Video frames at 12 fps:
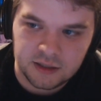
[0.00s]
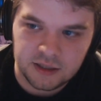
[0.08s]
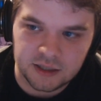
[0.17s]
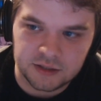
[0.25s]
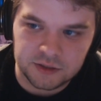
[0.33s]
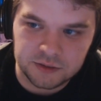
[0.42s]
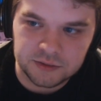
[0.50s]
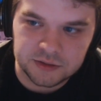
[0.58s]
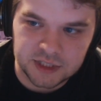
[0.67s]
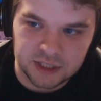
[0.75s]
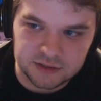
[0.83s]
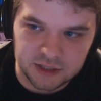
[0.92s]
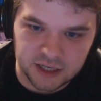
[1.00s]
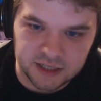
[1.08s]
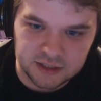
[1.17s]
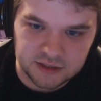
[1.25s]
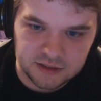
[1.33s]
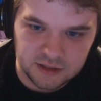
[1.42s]
And you sound
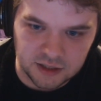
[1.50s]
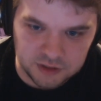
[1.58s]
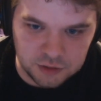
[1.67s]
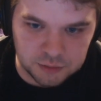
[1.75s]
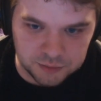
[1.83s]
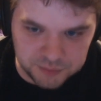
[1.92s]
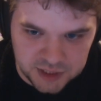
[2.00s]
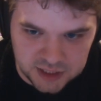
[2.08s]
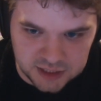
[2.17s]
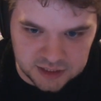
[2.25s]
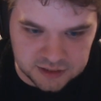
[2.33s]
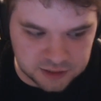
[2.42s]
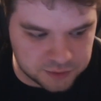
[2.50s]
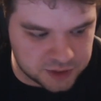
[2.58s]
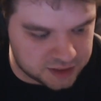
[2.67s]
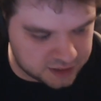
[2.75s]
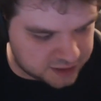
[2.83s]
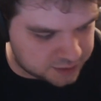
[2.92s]
like a human being that we
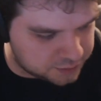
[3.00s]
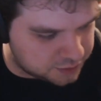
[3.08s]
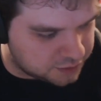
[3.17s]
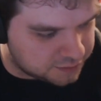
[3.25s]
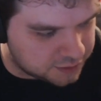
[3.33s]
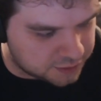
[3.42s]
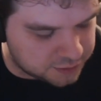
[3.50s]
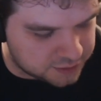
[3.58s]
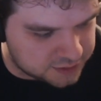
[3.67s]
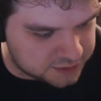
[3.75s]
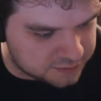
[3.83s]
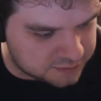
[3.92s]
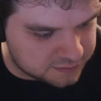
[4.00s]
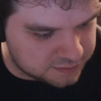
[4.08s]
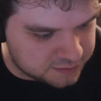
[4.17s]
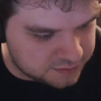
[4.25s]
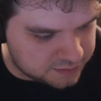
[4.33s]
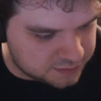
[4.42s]
connect with over the course of,
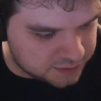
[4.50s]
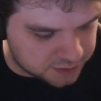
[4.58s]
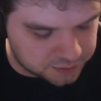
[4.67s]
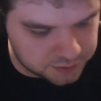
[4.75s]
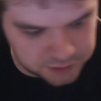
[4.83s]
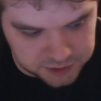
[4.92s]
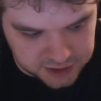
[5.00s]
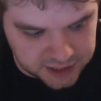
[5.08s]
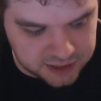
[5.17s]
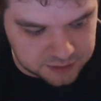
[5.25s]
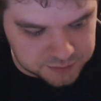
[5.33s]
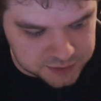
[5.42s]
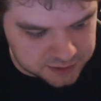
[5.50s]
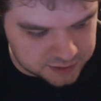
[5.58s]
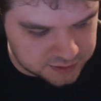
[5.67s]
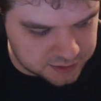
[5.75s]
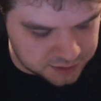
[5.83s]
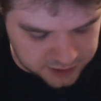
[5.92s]
3 games,
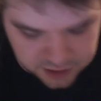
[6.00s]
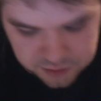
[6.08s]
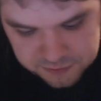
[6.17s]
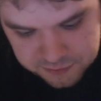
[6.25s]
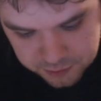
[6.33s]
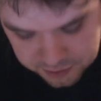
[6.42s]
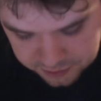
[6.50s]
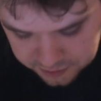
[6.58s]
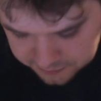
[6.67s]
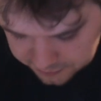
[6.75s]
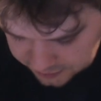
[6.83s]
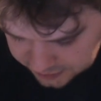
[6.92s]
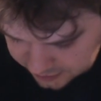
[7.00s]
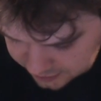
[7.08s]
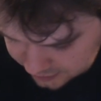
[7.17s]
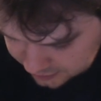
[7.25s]
and now a 4th, hopefully.